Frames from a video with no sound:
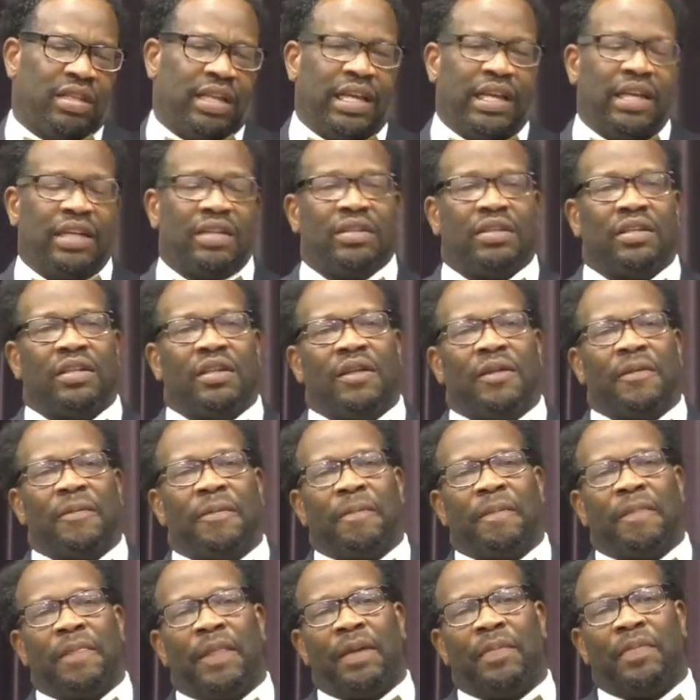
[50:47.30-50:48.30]
Now,
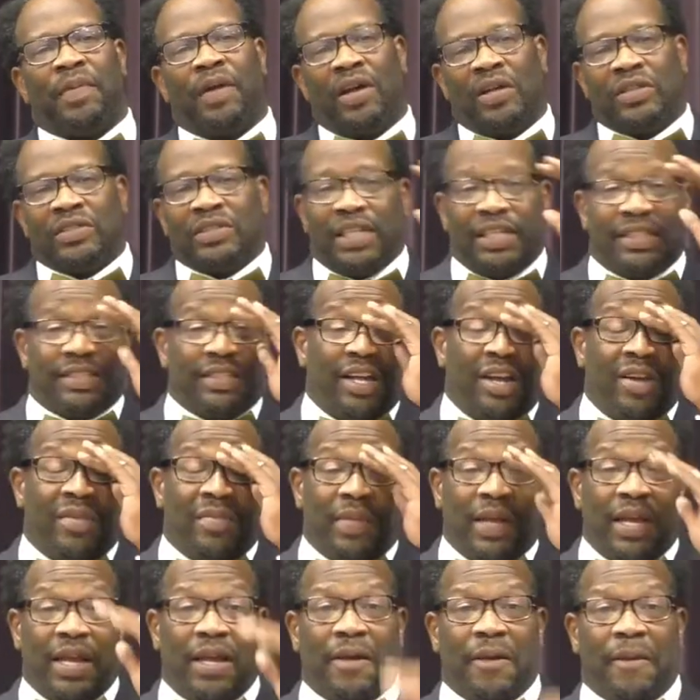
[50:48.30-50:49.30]
now Paul's not
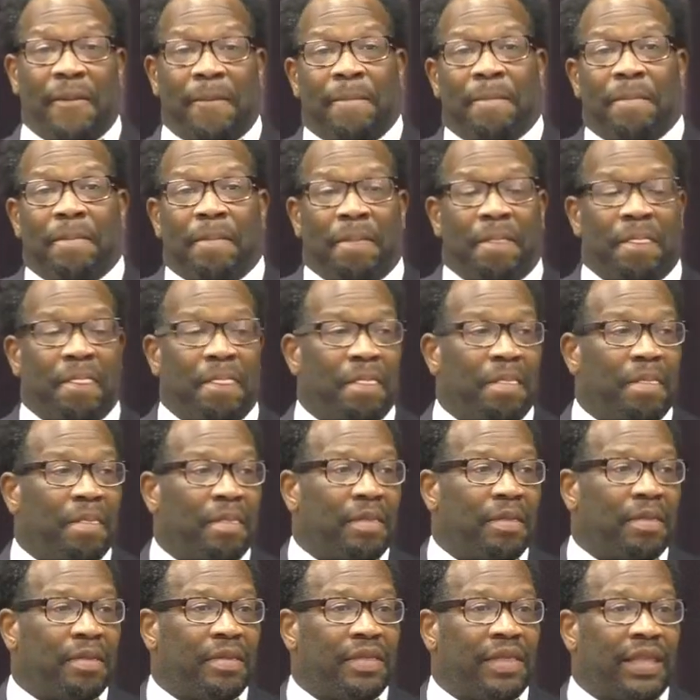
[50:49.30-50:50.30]
talking about
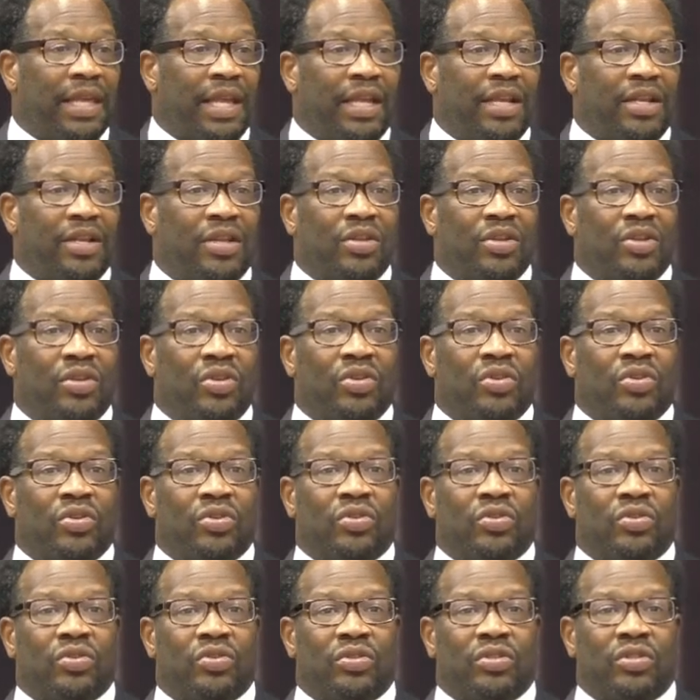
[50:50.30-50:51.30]
that
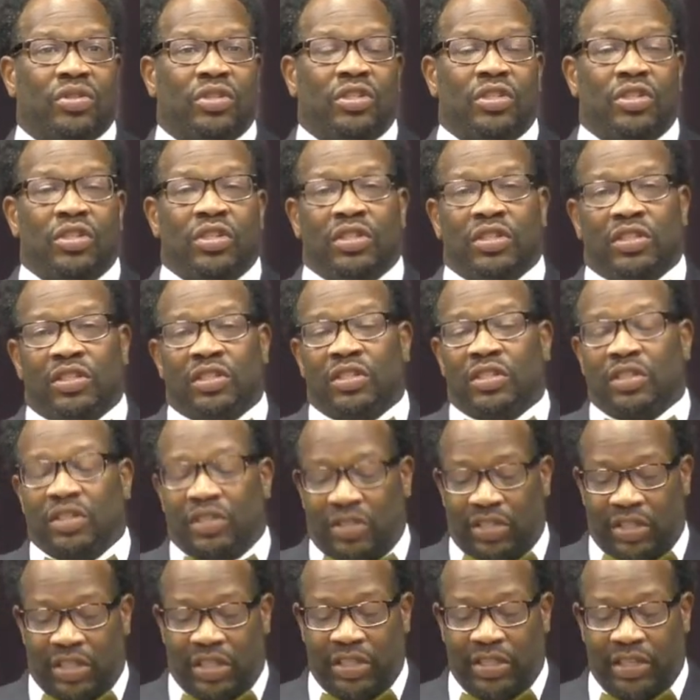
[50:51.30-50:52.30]

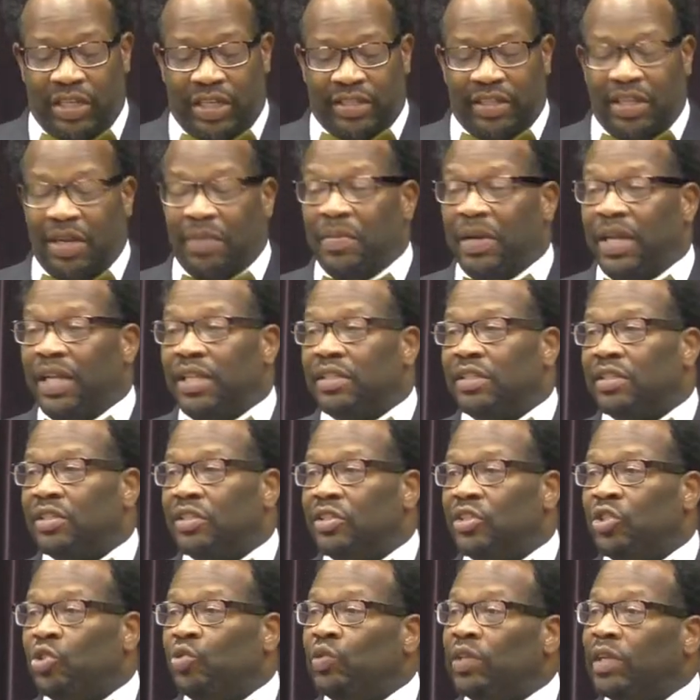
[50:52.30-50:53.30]
he's not talking about
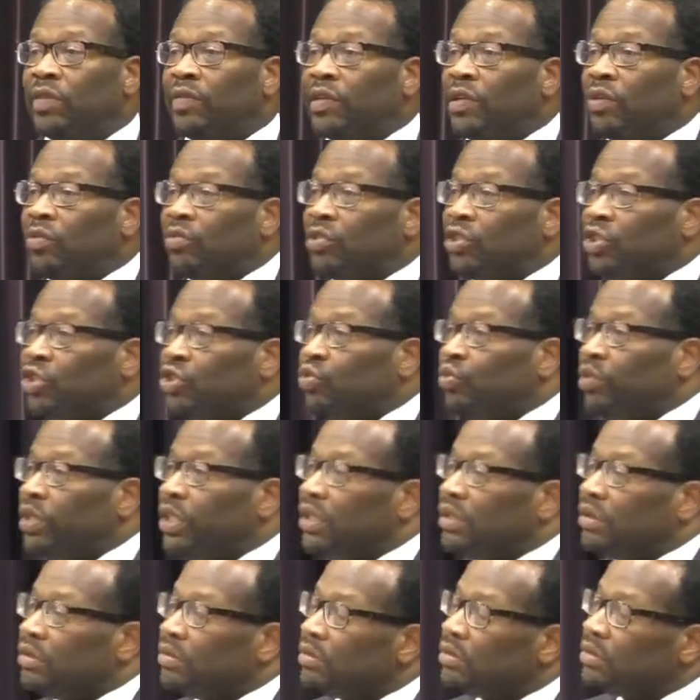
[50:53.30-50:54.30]
you living on the
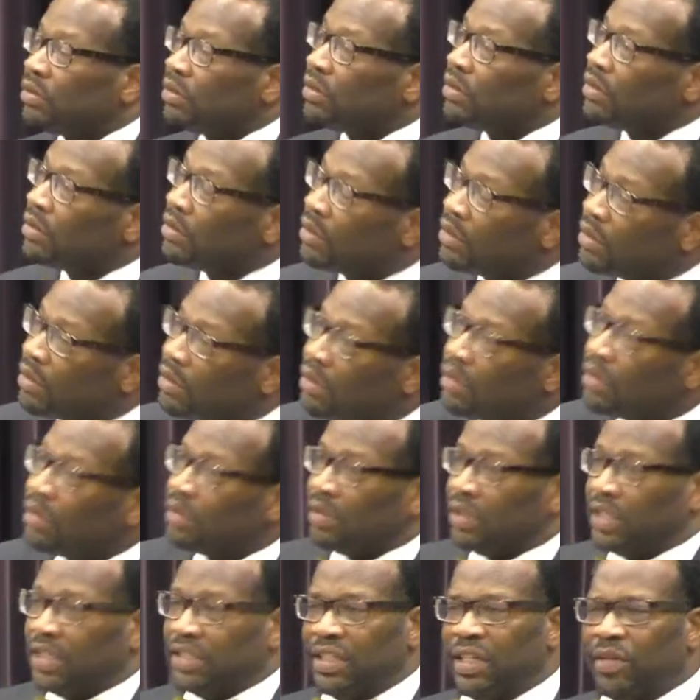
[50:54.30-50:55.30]
street.
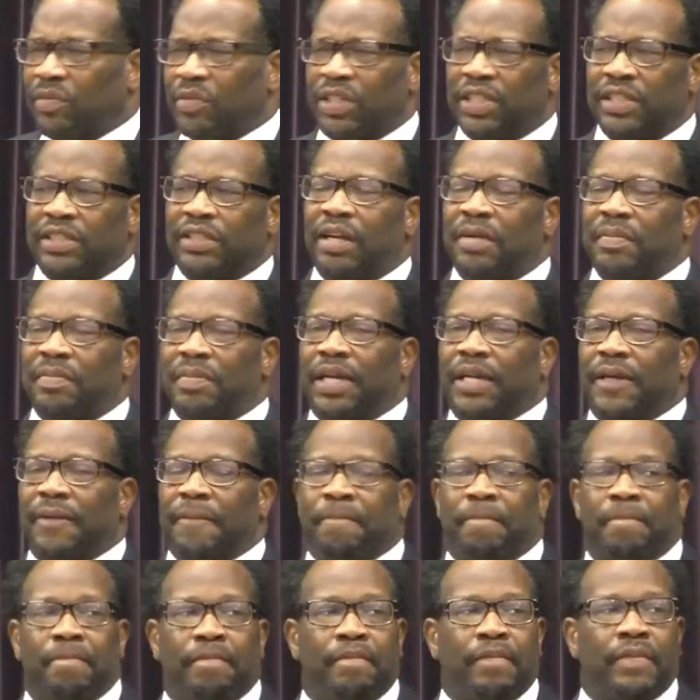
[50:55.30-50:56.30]
That's not what he's talking
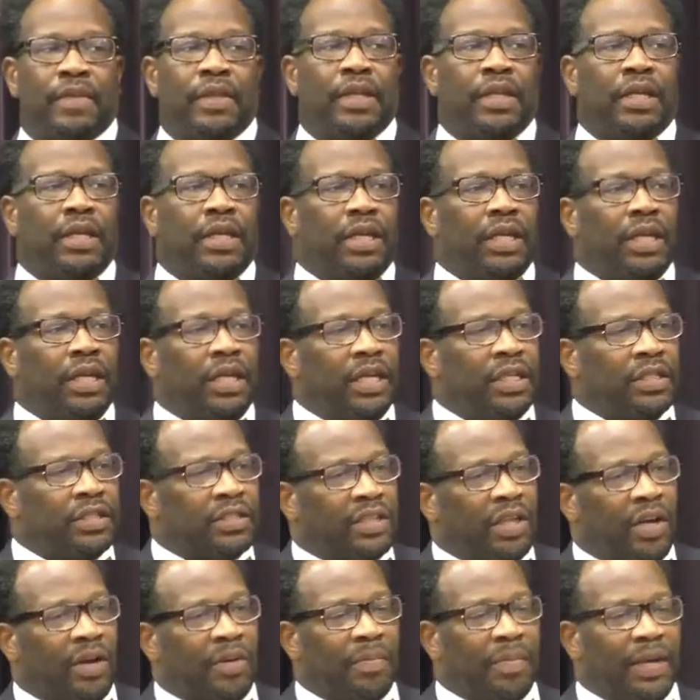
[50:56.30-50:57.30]
about.
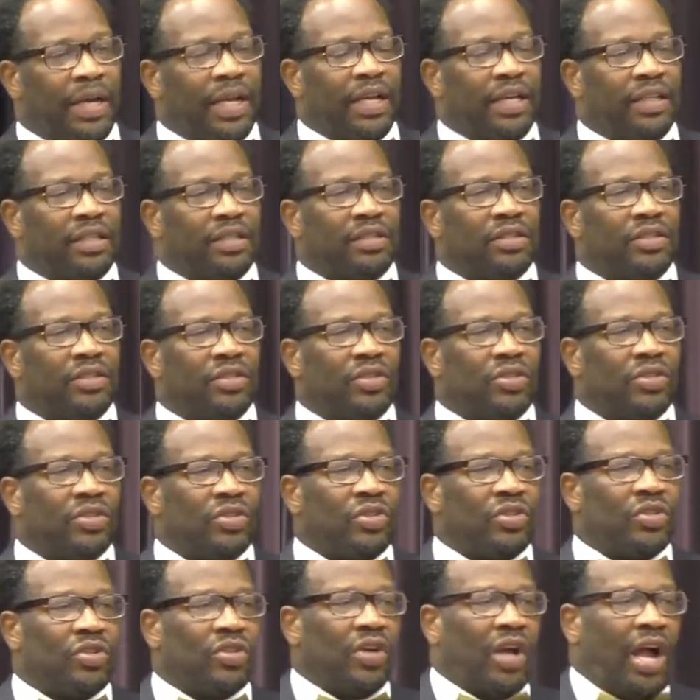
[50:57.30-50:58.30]
He's talking about
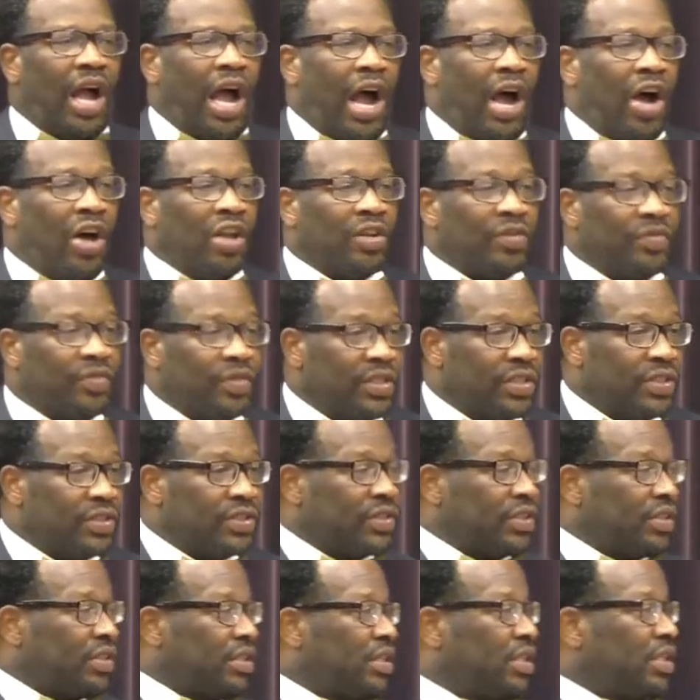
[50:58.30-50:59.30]
all of
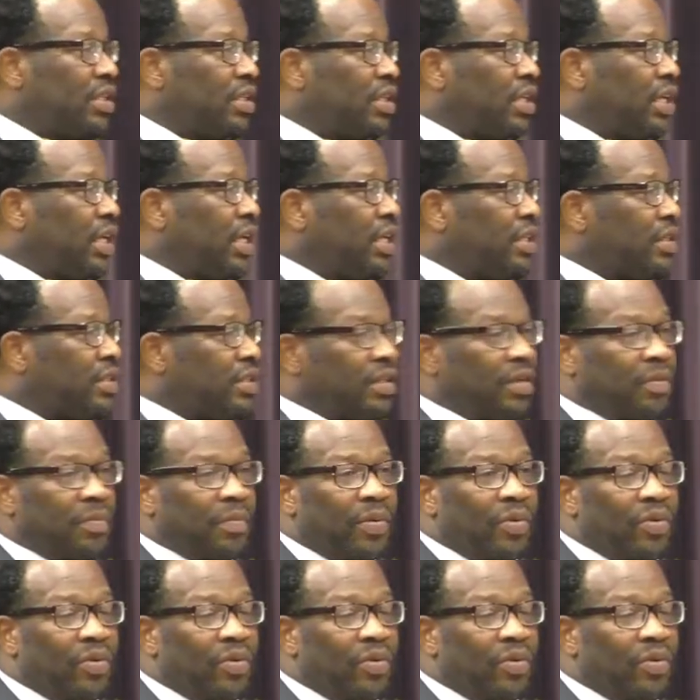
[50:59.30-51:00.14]
us at some